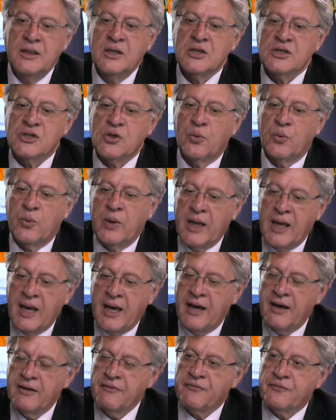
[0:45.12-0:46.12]
So we
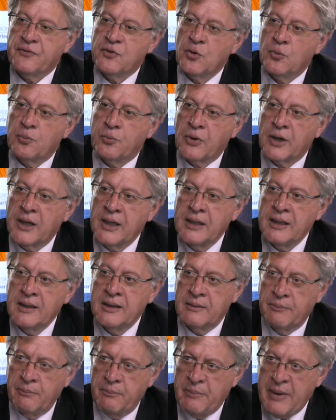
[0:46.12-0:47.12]
have to bring
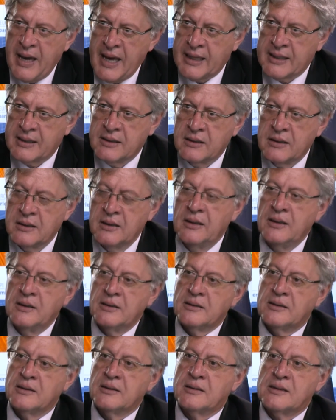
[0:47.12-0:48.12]
back
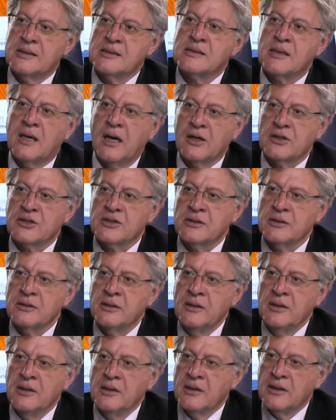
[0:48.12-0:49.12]
the discussion
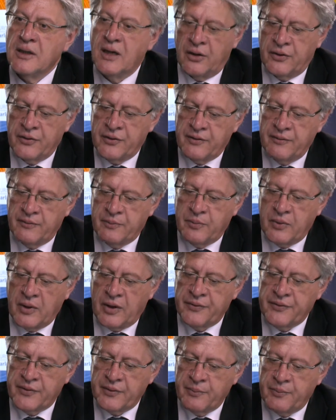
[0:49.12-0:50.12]
on
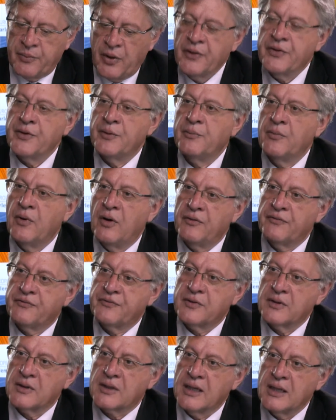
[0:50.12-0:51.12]
the bottom
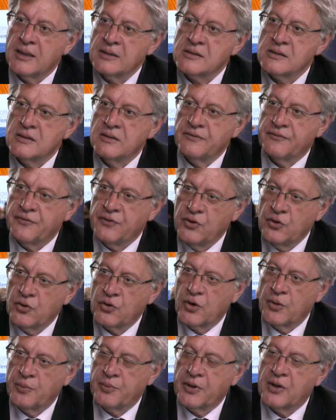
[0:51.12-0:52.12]
of the Council of
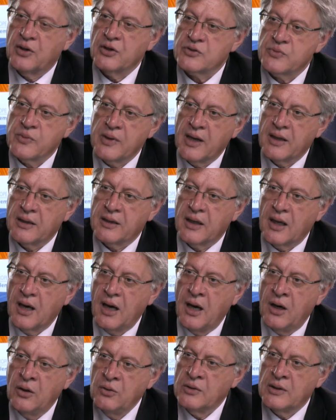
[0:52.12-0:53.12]
Europe, because we are the
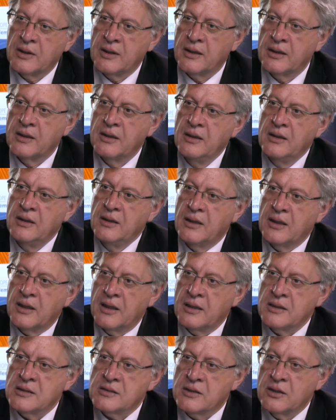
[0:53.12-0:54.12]
only
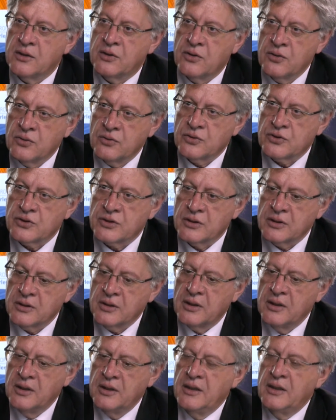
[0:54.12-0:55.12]

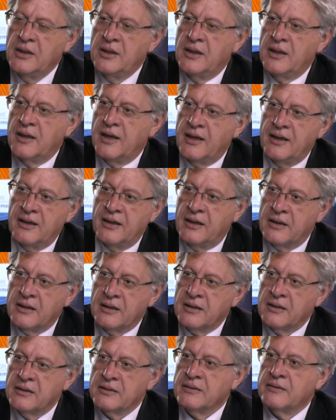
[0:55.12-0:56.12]
institution
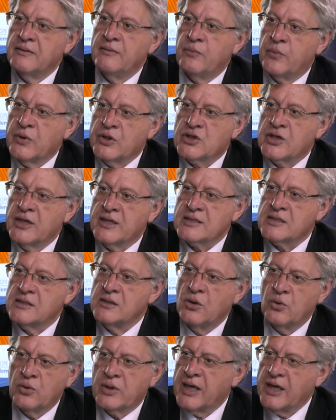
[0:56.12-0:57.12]
which has
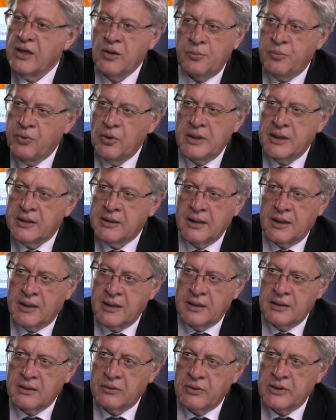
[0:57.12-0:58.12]
no geopolitical
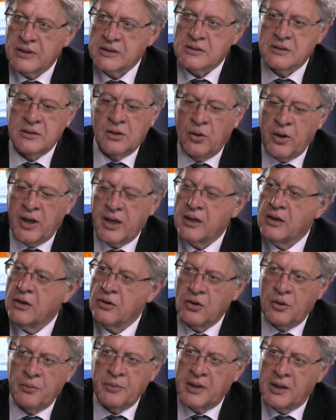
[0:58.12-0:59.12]
interest, no
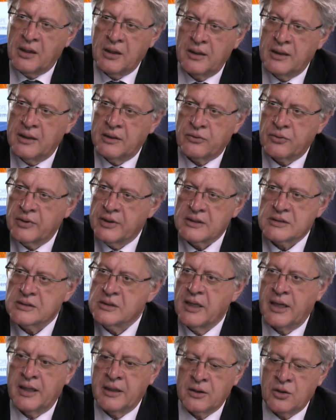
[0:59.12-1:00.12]
economical
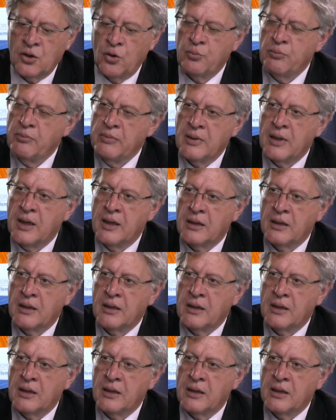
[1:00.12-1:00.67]
interests, and no